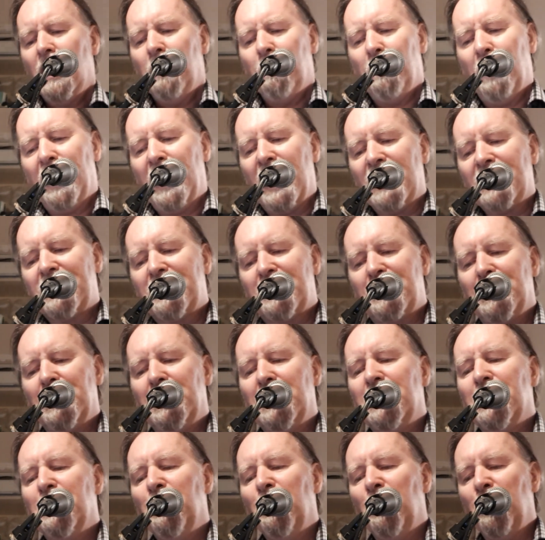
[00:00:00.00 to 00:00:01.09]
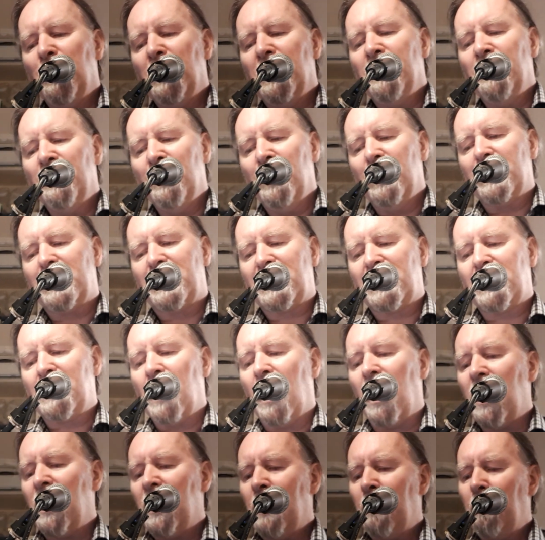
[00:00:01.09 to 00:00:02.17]
But I see you in the
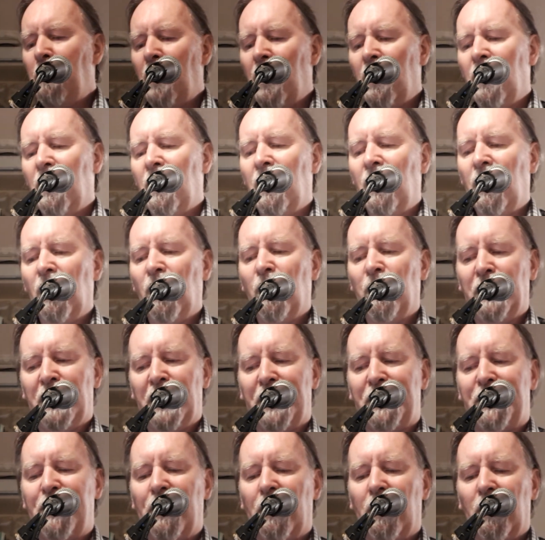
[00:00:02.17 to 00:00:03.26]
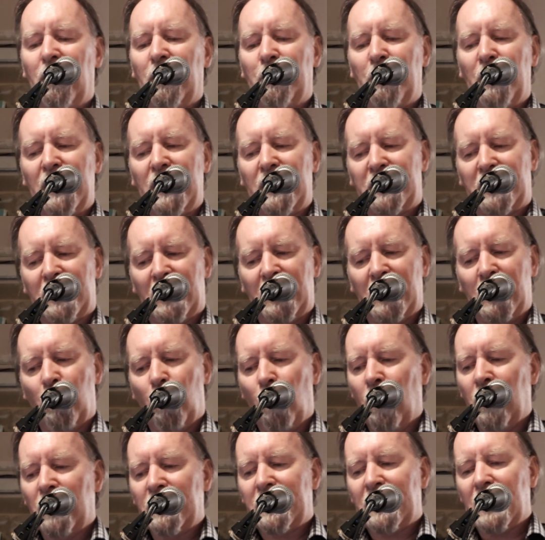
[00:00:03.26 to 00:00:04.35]
sky above, in the tall grass, in the
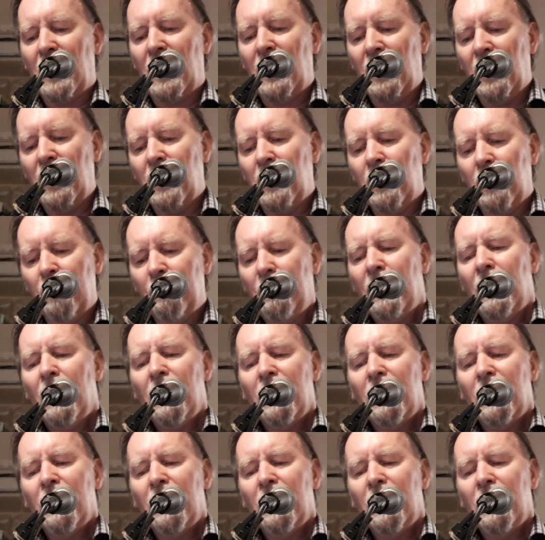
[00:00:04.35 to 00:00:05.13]
ones I love.